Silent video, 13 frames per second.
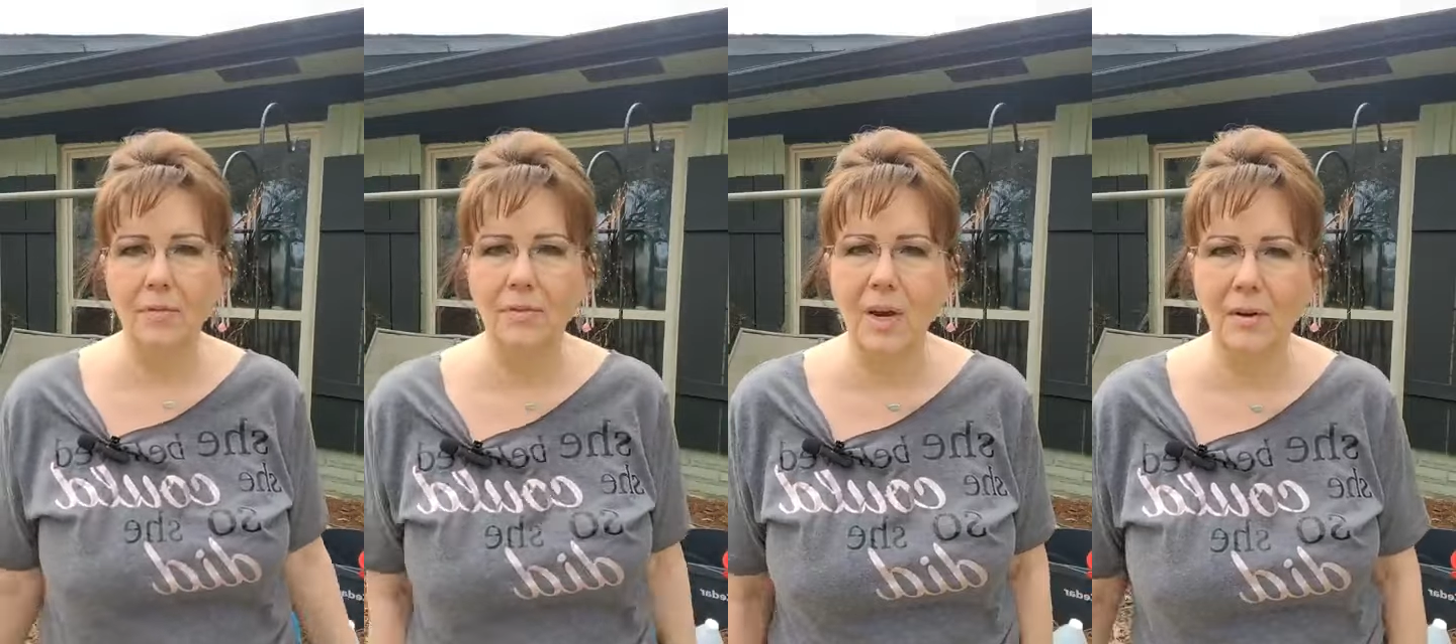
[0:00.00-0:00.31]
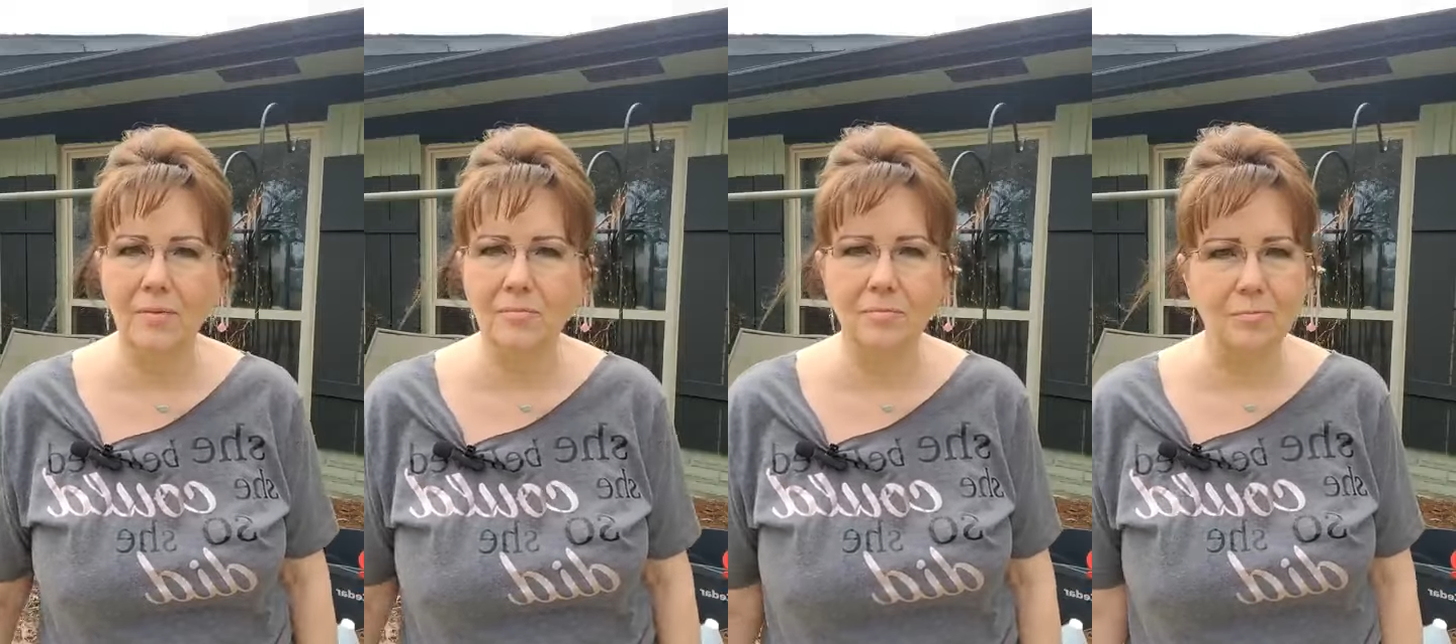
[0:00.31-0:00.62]

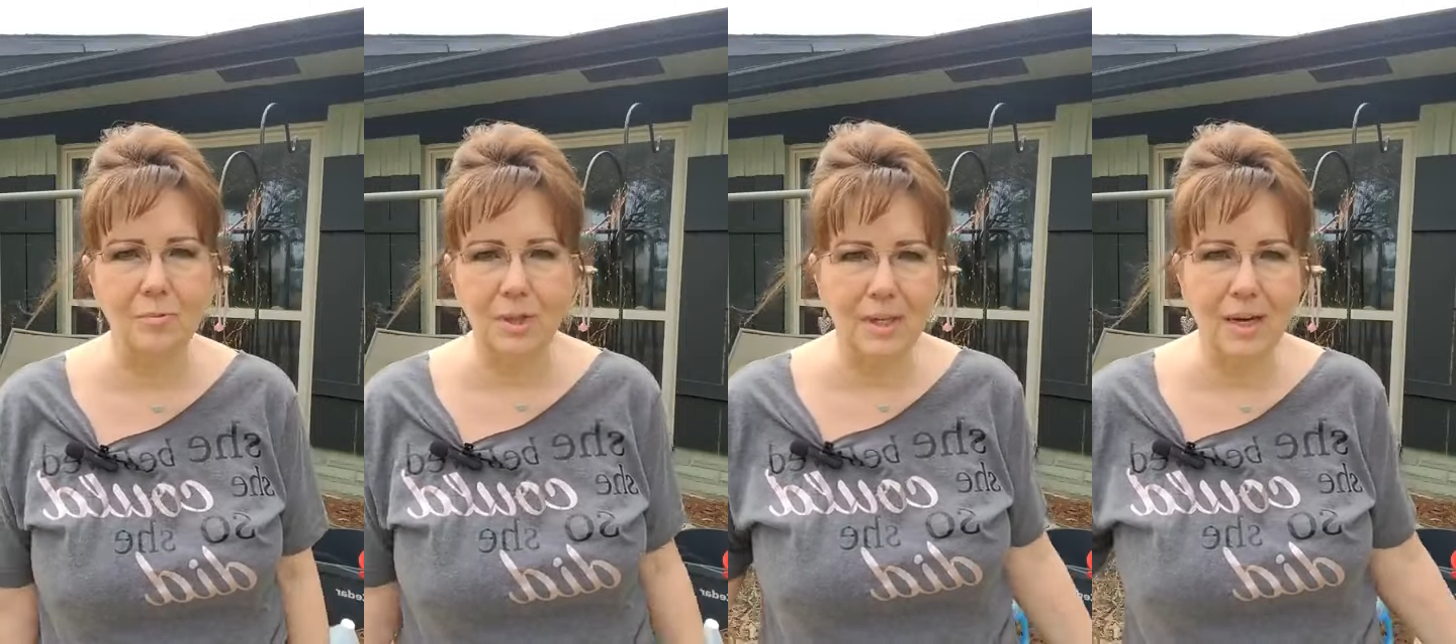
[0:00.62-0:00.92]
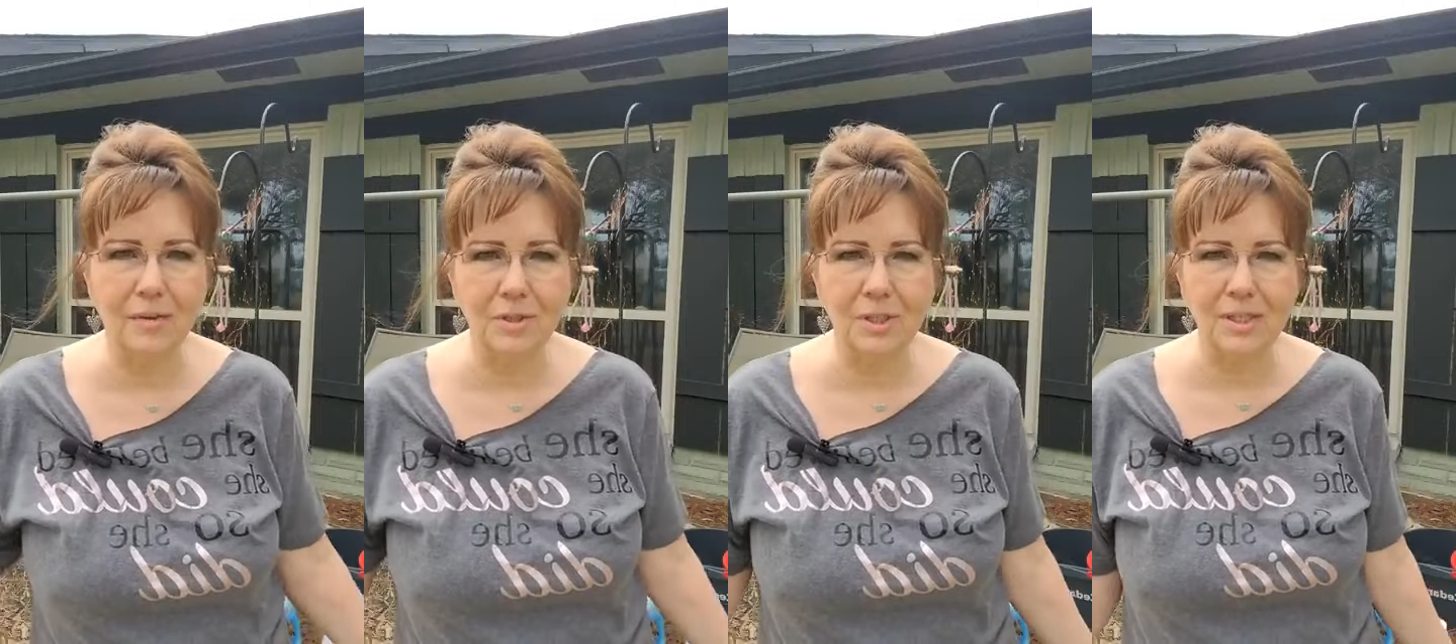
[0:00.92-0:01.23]
not really
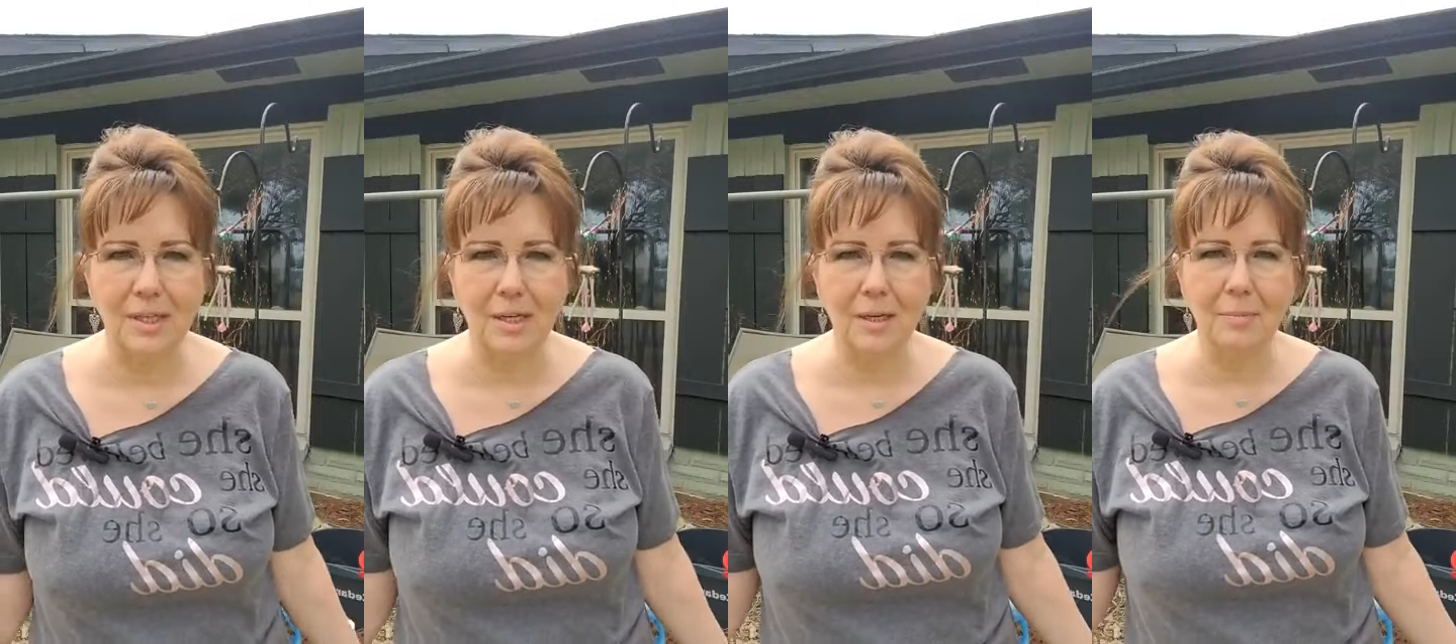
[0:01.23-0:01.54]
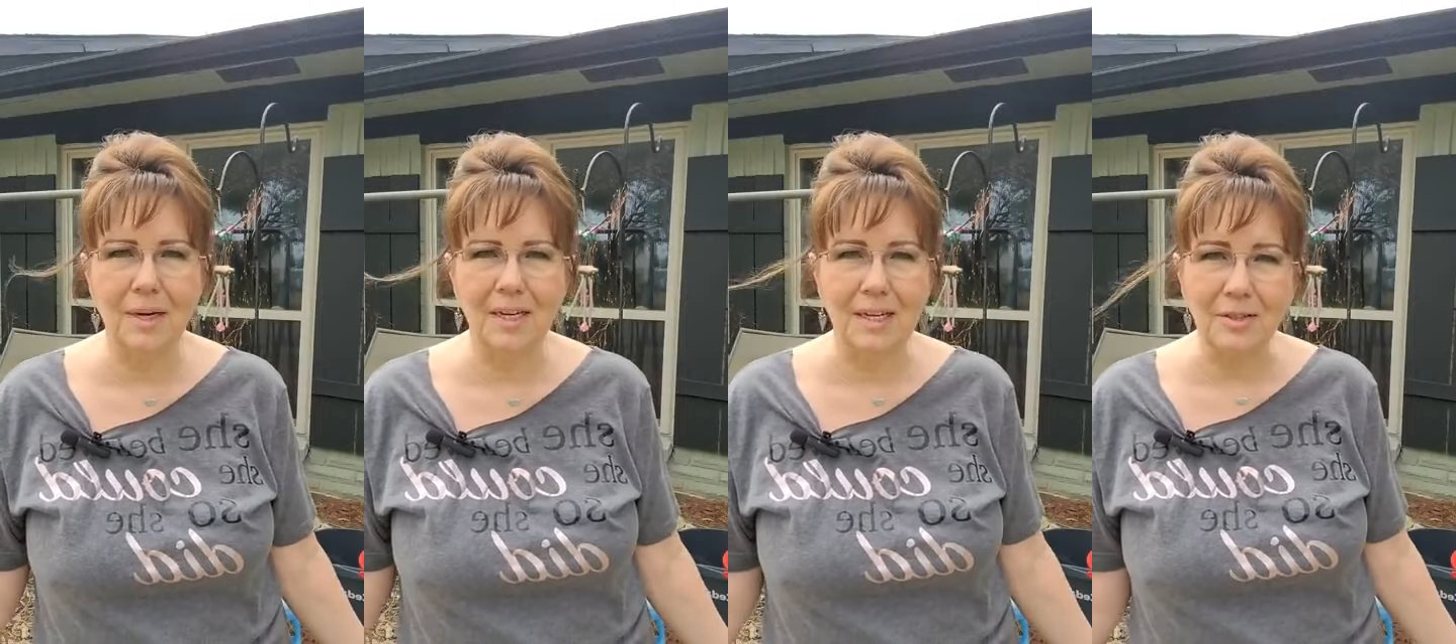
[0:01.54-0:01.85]
ever seen
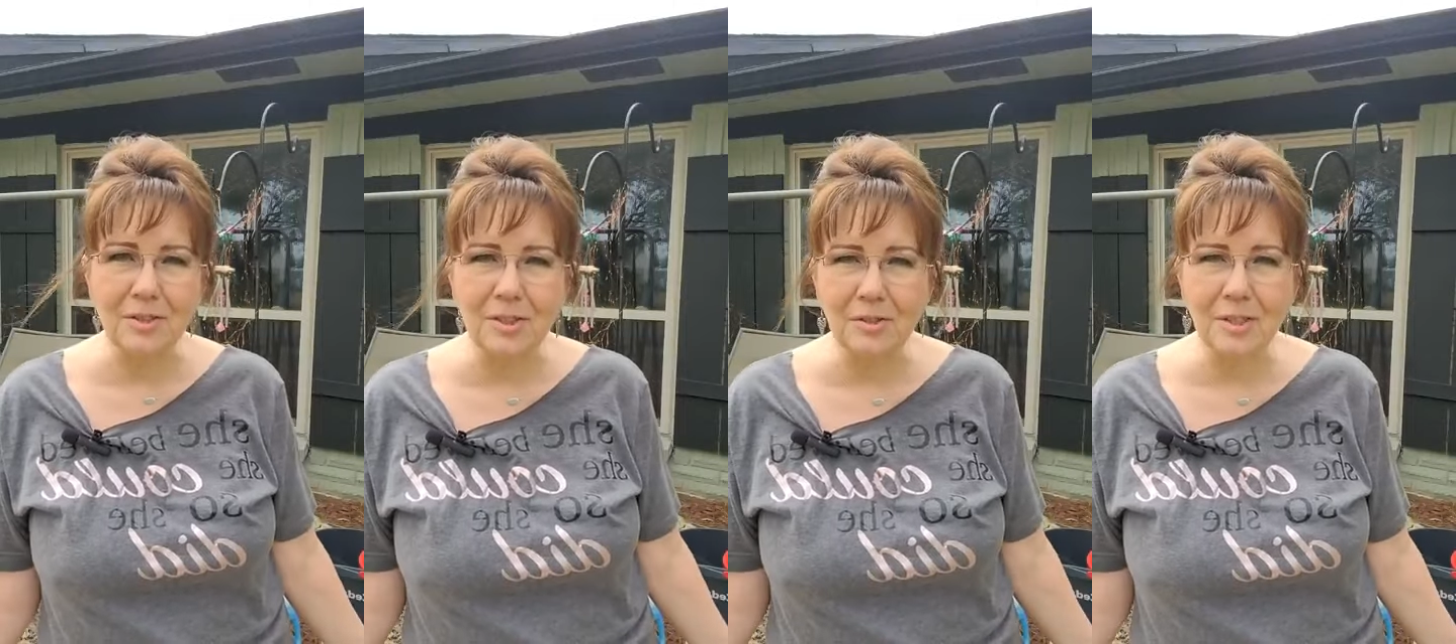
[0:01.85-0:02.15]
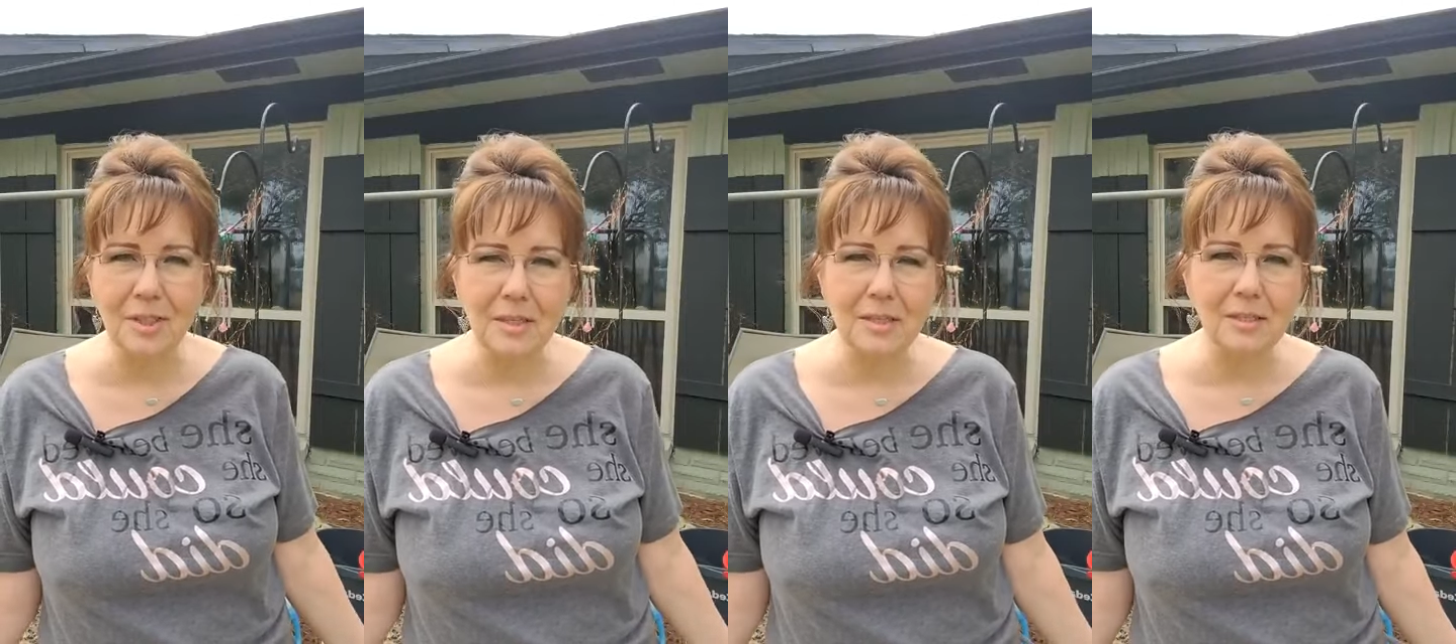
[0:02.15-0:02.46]
anybody else do
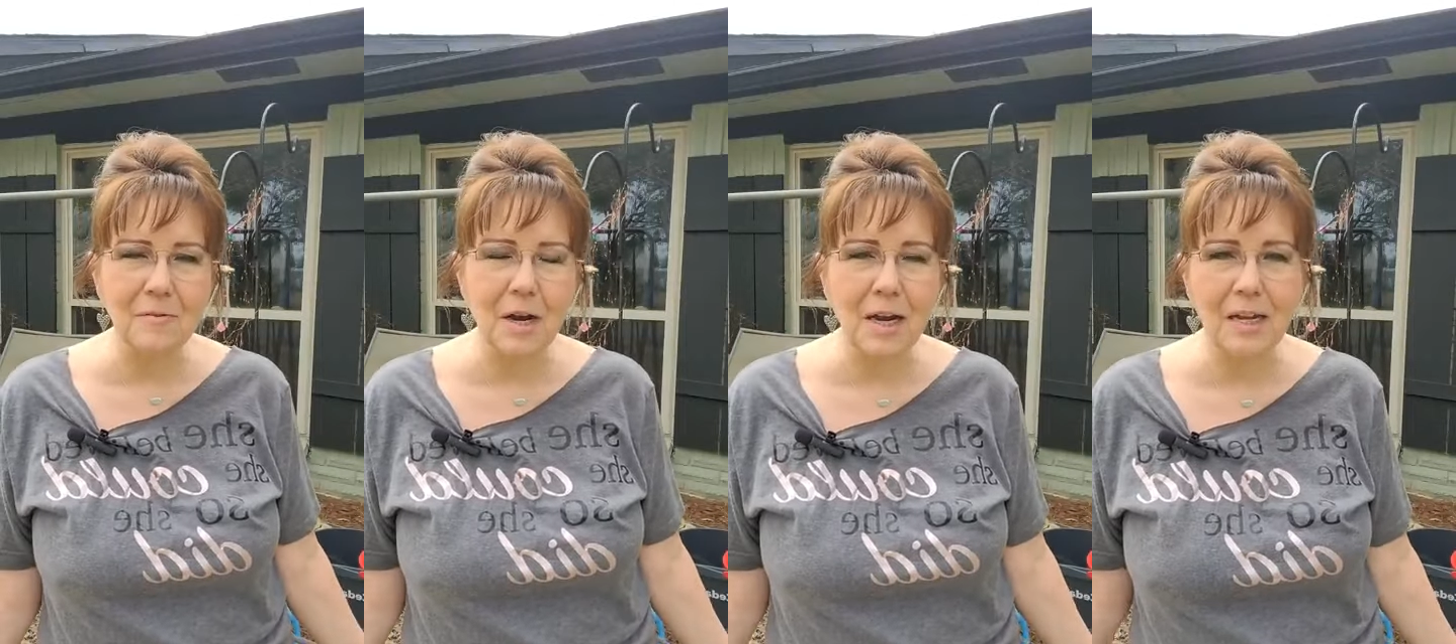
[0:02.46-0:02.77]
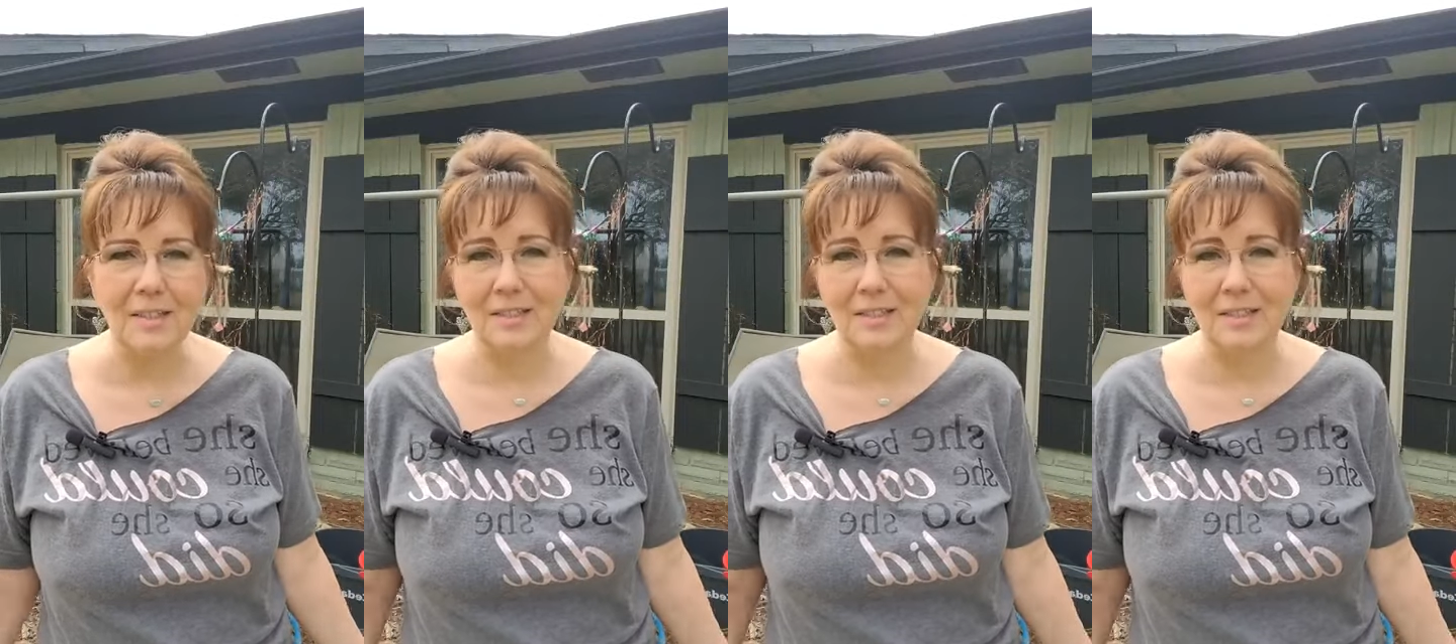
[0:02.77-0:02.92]
it this way.